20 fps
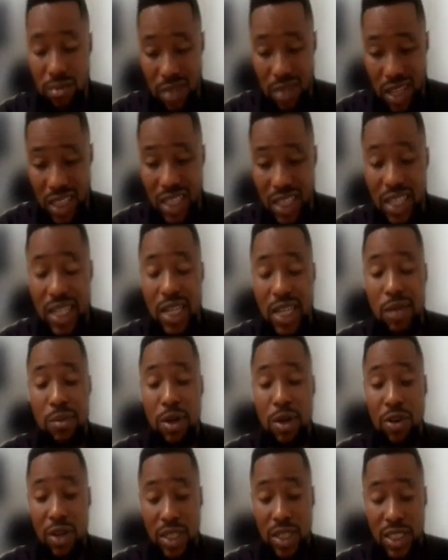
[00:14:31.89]
I think
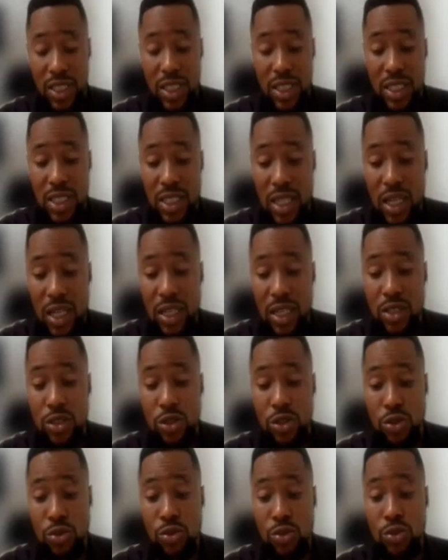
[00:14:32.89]
MRI CT scan
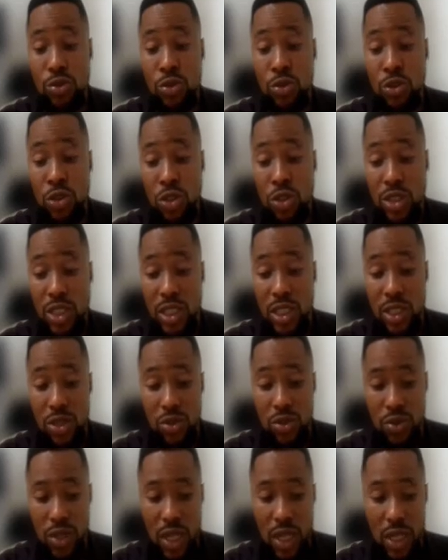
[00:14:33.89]
should do justice
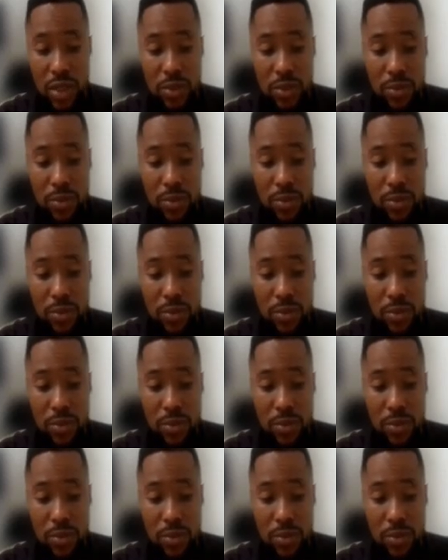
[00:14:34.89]
to that.